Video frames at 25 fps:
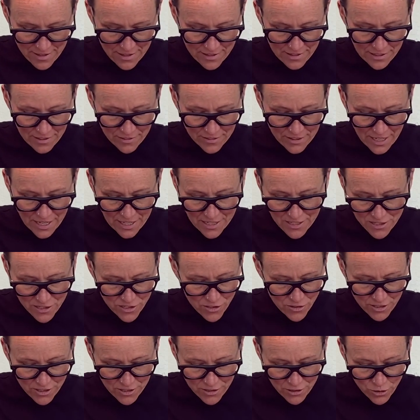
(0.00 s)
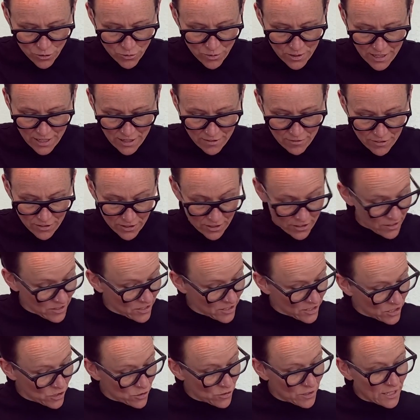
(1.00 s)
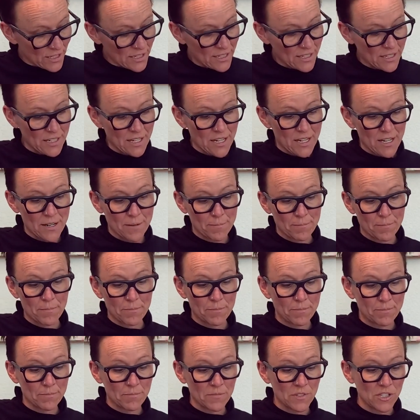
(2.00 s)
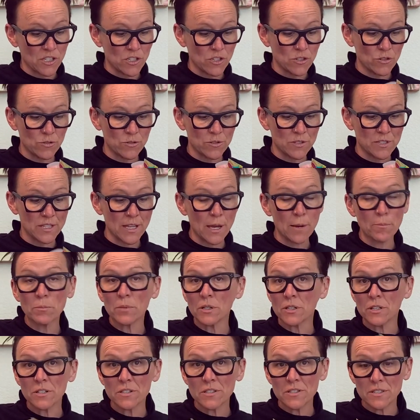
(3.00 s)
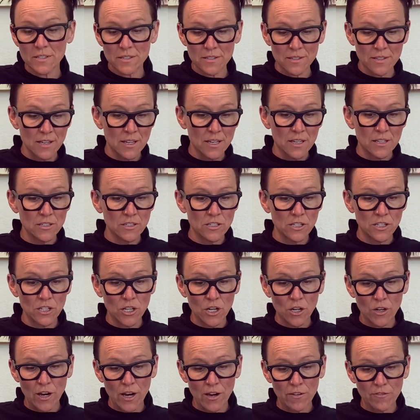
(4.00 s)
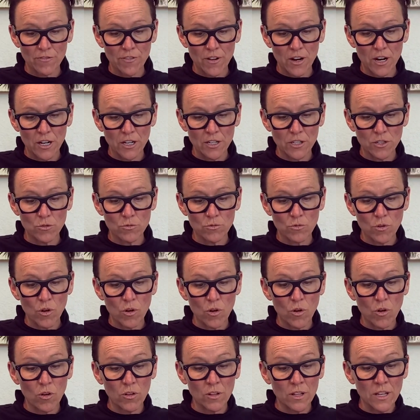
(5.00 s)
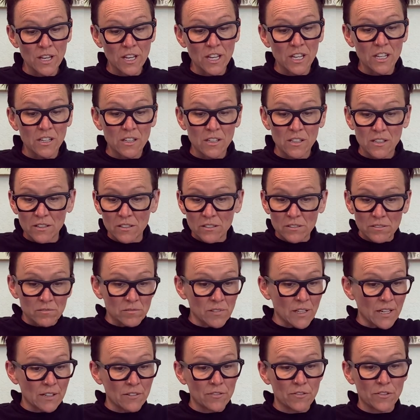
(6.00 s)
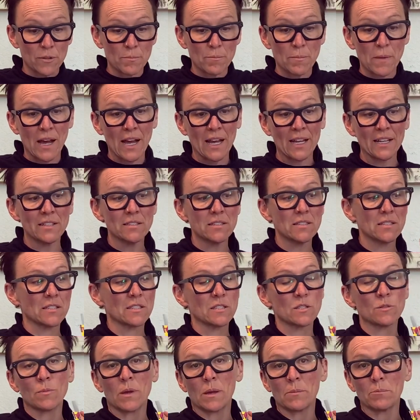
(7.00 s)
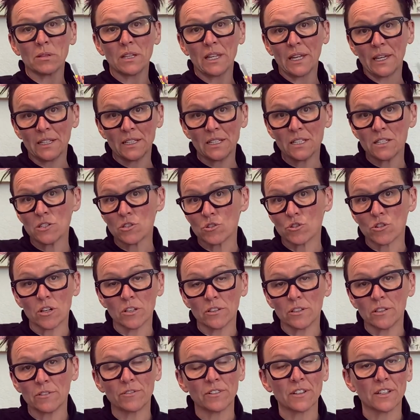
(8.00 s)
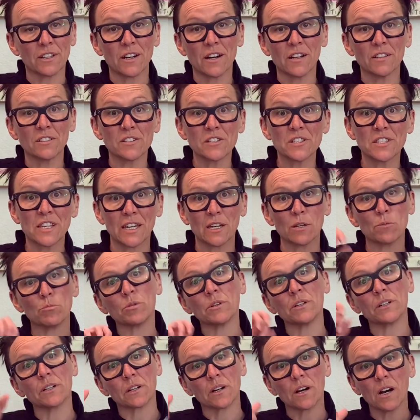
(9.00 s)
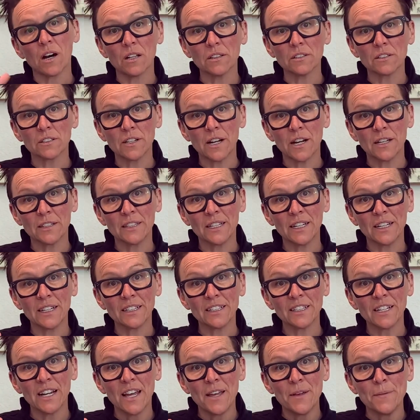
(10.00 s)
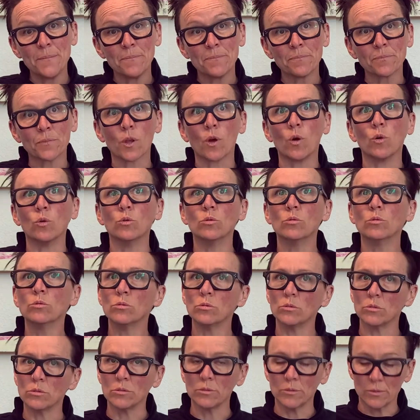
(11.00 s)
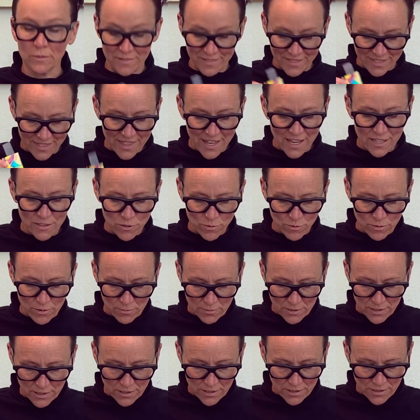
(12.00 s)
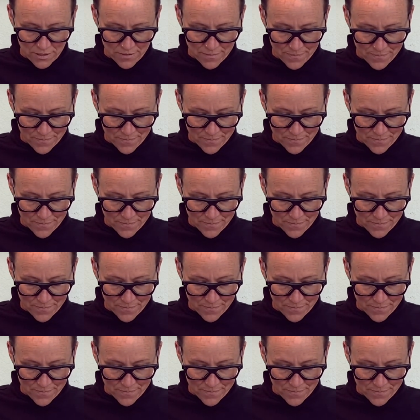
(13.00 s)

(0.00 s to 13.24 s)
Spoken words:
Now dice, you can do whatever. You can use numbers to know how far you roll. Like for mine, since my planets are all different colors, I could put a color on there. Ooh, that's what I'm gonna do.